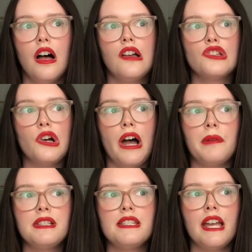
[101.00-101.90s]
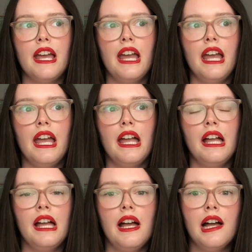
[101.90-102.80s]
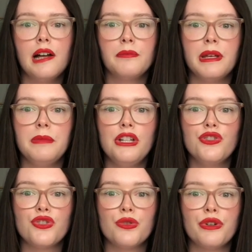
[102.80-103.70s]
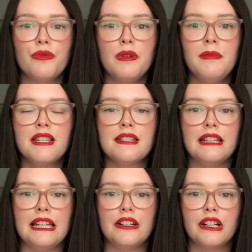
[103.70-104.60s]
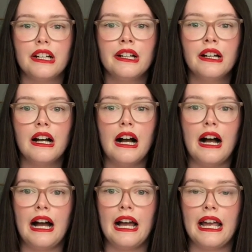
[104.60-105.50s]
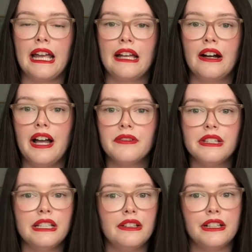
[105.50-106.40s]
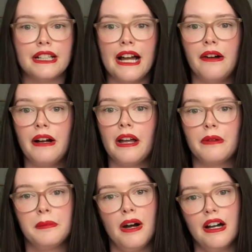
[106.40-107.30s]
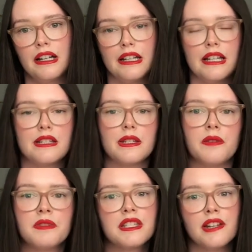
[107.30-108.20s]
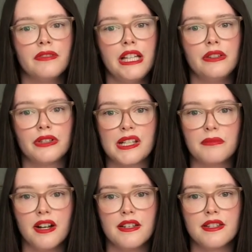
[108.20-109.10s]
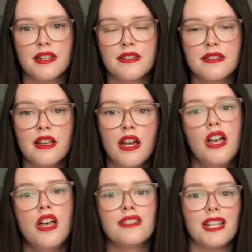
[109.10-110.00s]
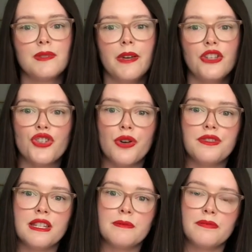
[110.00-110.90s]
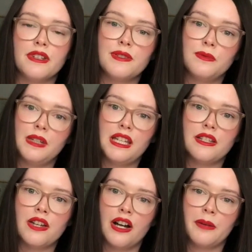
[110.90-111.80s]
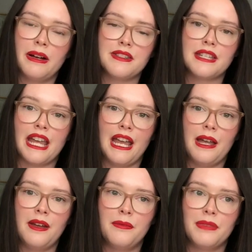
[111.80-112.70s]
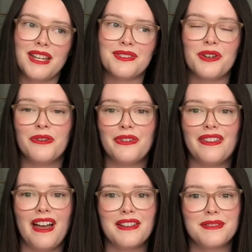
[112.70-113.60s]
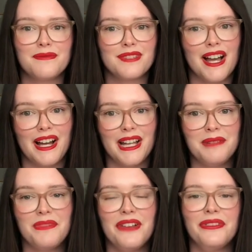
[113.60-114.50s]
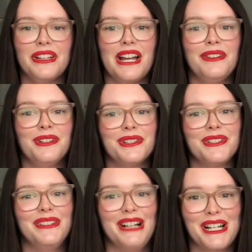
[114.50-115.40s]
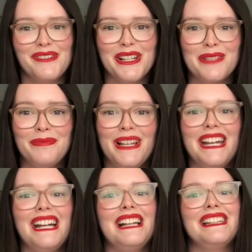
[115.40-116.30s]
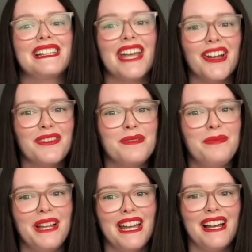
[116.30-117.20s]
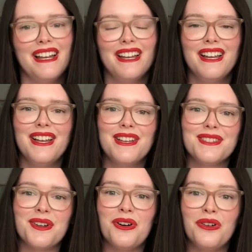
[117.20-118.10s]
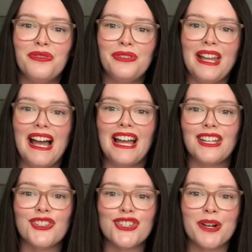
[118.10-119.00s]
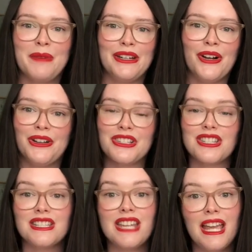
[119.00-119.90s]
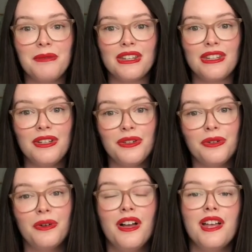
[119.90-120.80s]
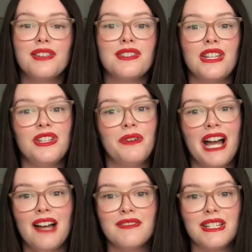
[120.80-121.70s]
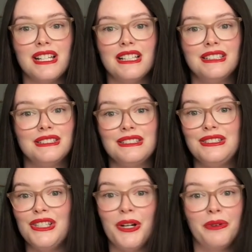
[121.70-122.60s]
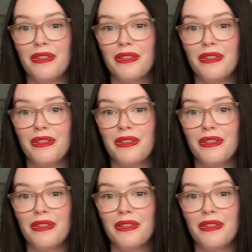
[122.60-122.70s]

So I would say maybe 2 or 3 months later, I got everything cleared out. I repotted it. So it was definitely a learning process. So that's why I chose this sweetie to talk about today, because over that time, I feel like I learned a lot about the plant and the care of the plant. So hopefully I can share my knowledge today with you so you don't have to deal with